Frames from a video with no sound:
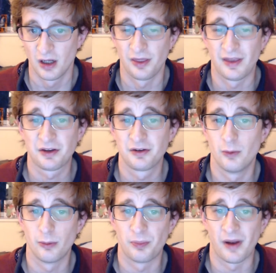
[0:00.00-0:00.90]
And that's
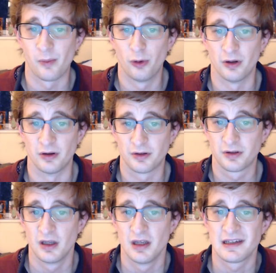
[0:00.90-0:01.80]
not what Bam
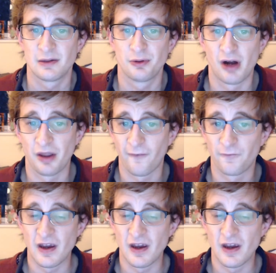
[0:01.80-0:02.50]
wants. He would rather